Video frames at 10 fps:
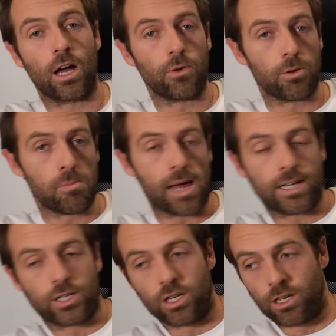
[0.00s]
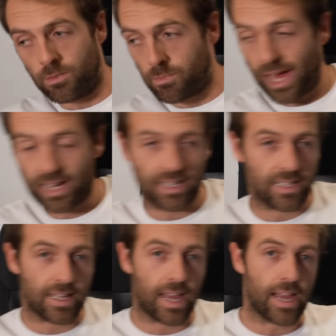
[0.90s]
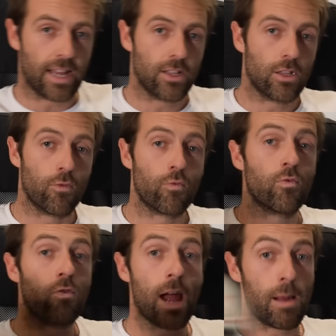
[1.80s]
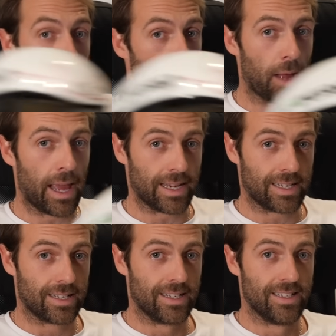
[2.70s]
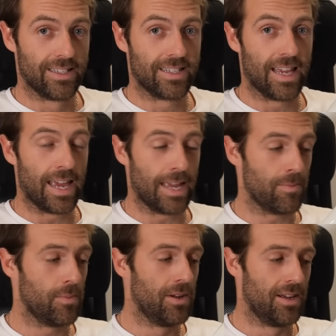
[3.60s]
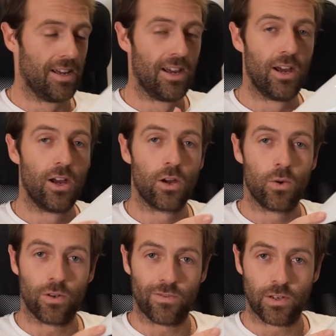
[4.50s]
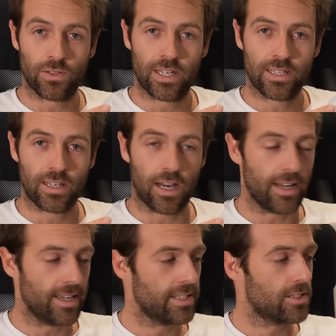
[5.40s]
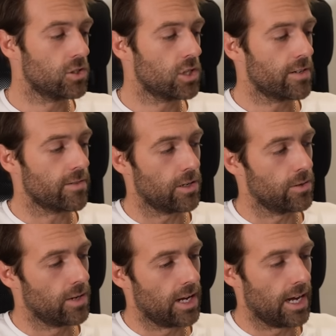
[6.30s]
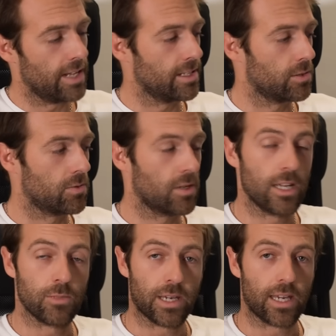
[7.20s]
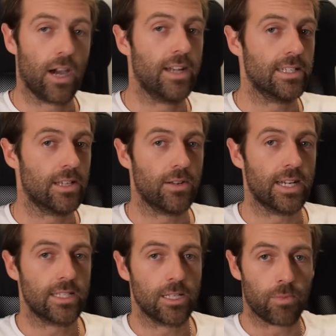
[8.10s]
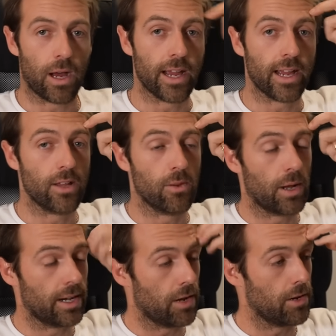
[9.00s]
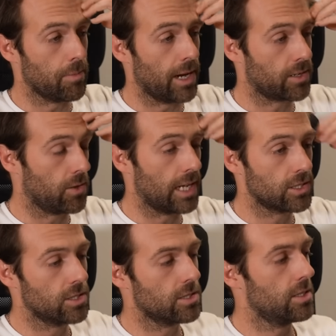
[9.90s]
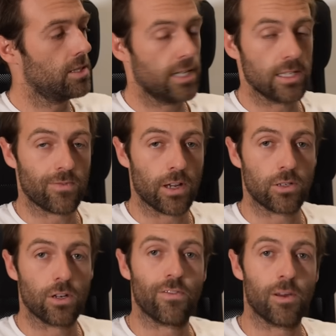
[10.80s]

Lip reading: I would imagine back in the day the Rabobank team would have used this guy. It's a Giro. This has been kindly donated by the one and only Michael Hutchinson. Here's a photo of